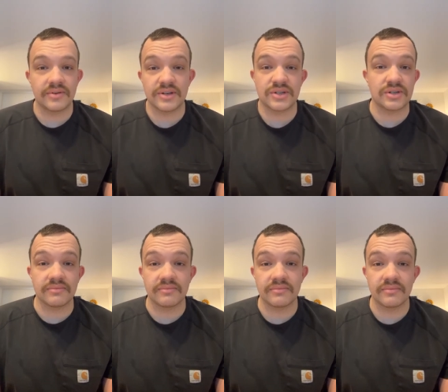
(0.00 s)

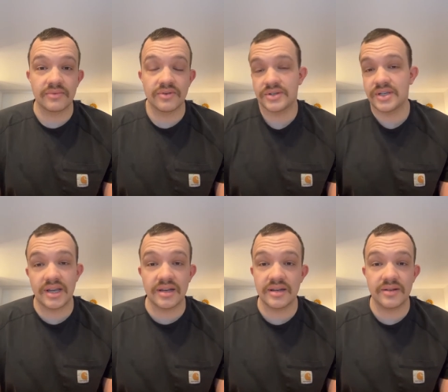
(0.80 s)
Christian.
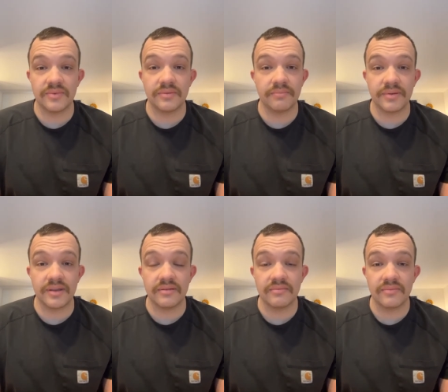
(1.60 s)
Christianity wouldn't
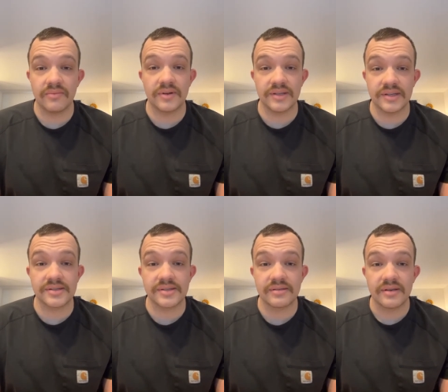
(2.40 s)
be what it
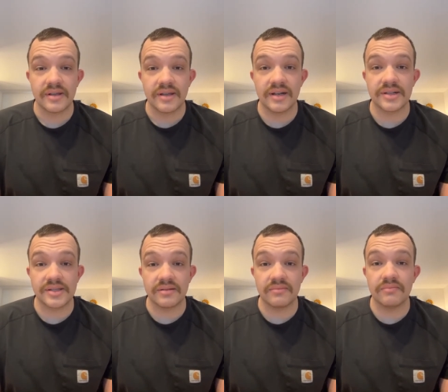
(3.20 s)
is. And
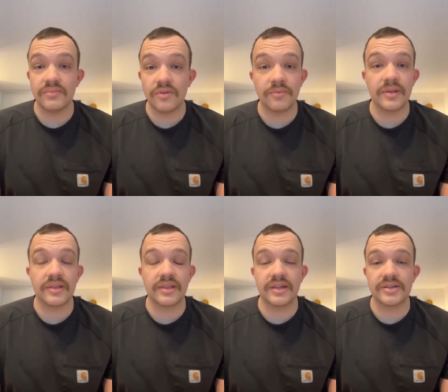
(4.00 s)
it's a
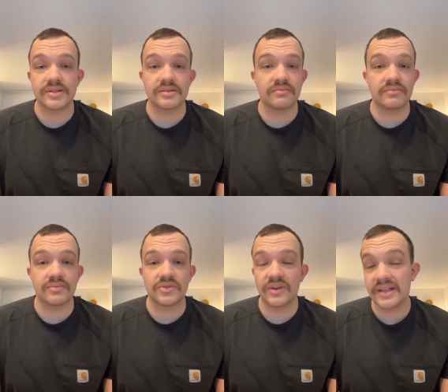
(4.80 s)
movement that is
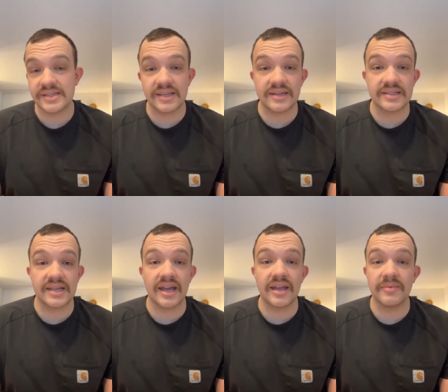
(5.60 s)
transcended
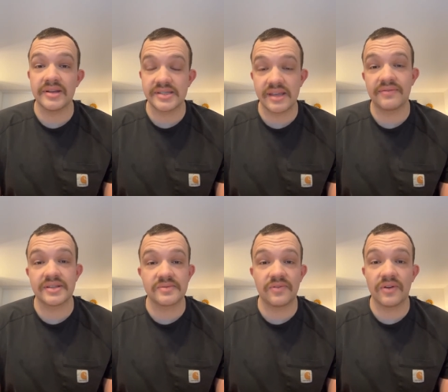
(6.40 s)
time and has
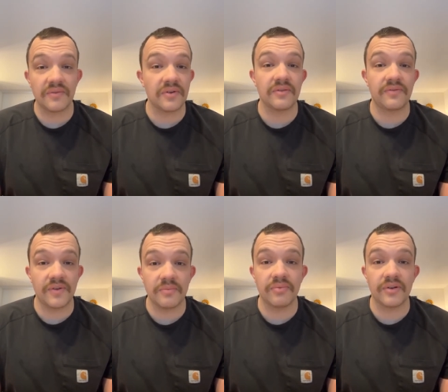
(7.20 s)
left its forever
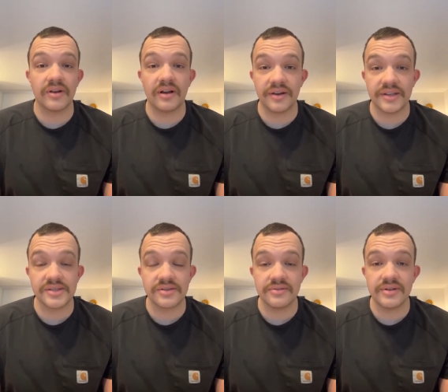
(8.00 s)
footprint on
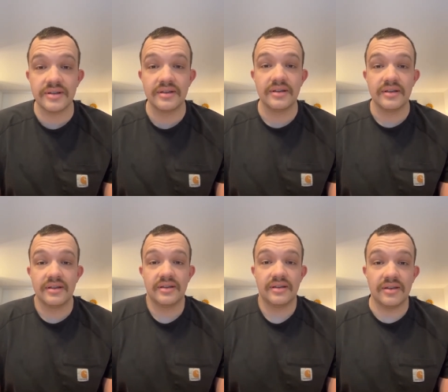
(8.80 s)
history,
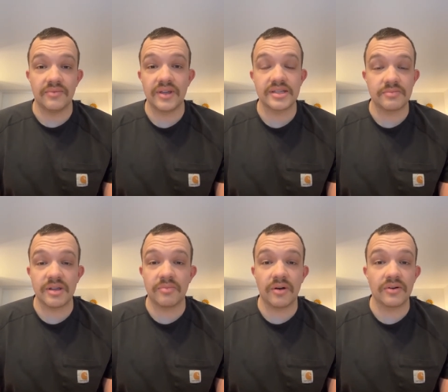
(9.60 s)
and we get to
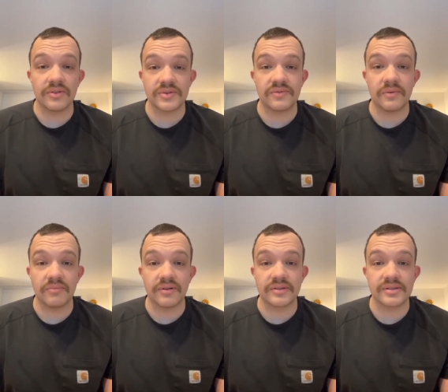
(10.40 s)
be a part of those
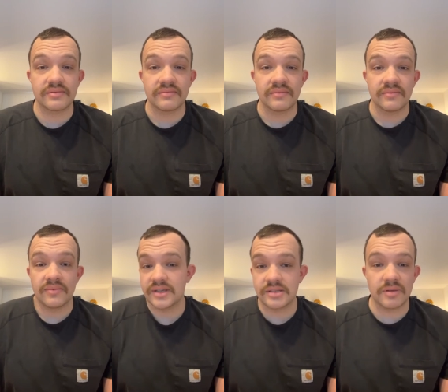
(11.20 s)
footprints.
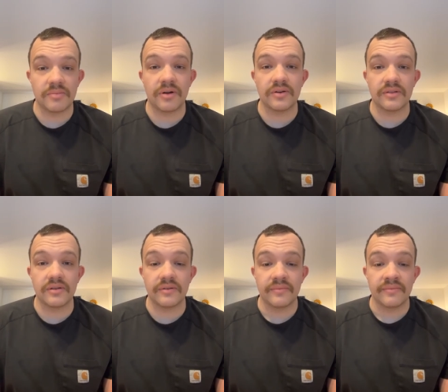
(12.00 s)
We get to be a part of
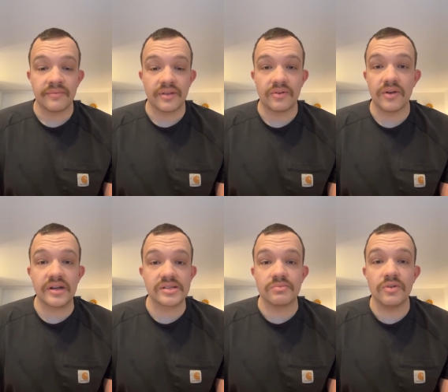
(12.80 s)
the
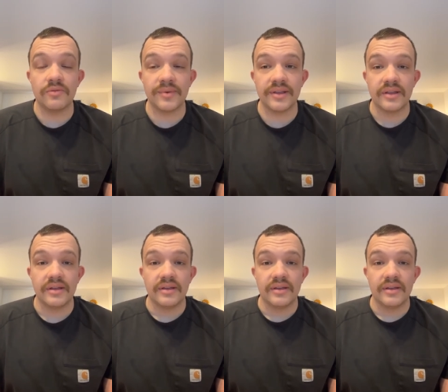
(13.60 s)
greatest movement